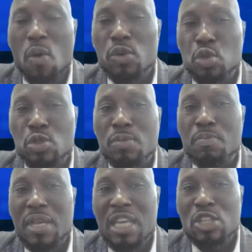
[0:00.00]
should
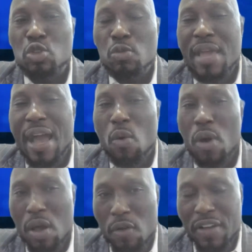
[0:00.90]
begin to be
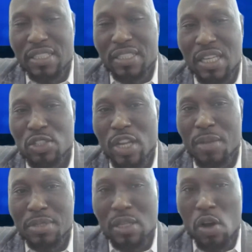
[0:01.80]
aware of and say to
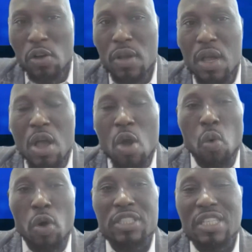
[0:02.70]
themselves,
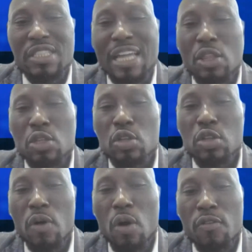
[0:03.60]
what's the status
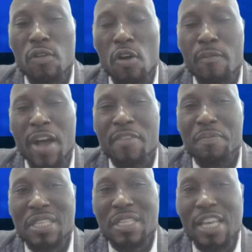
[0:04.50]
of my
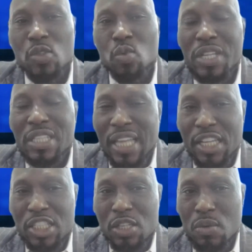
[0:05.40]
business with
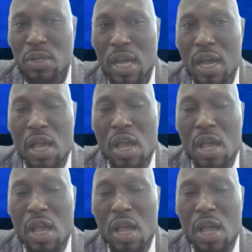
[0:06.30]
Nigeria?